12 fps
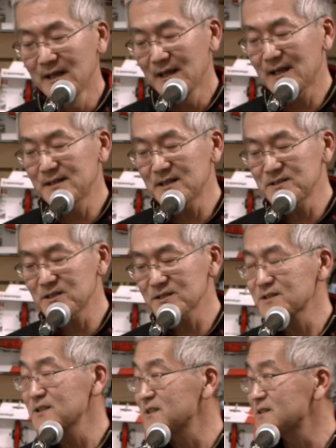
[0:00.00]
And then,
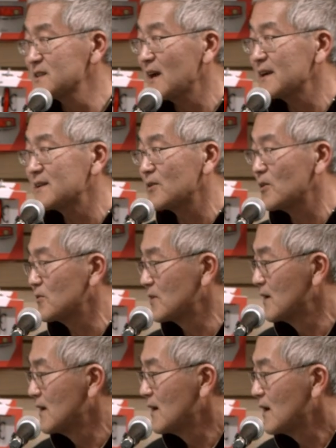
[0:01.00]
just as a side
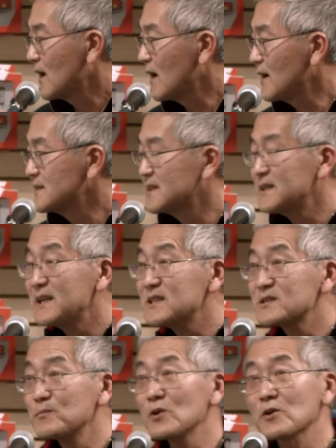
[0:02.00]
note, uh,
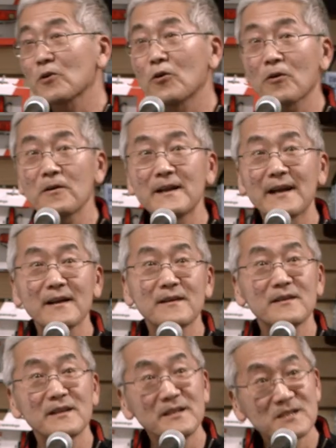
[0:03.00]
Denise Mueller Korenek,
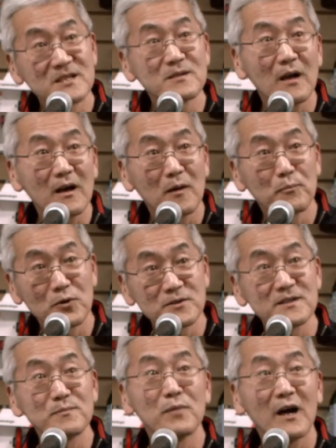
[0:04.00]
the uh,
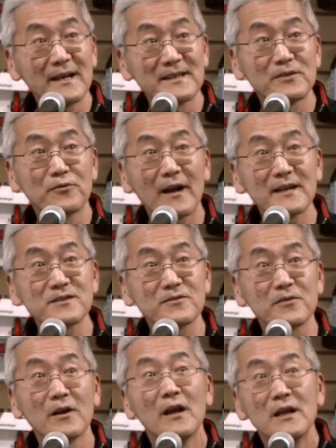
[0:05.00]
person behind the
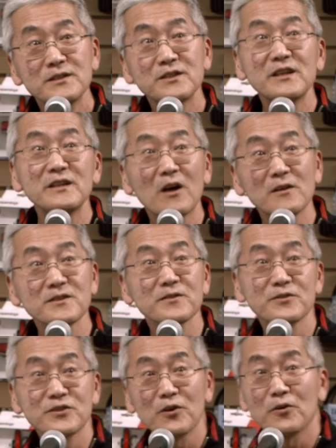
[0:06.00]
dragster, she also
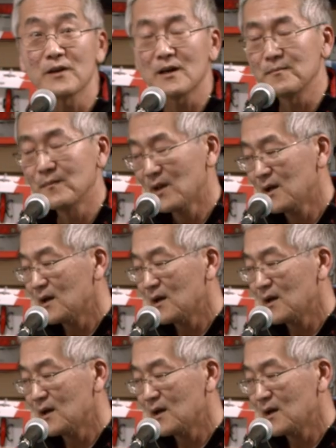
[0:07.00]
showed up,